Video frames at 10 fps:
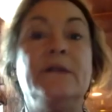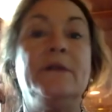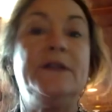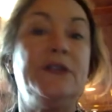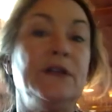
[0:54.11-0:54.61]
the
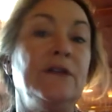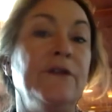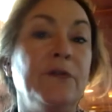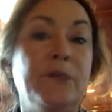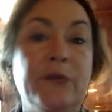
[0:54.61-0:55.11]
original
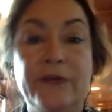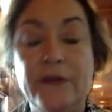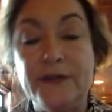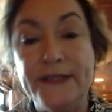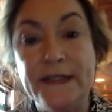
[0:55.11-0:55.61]
phone booth,
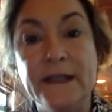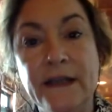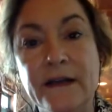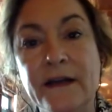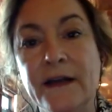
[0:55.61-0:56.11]
they're still
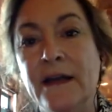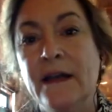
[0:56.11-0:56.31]
here.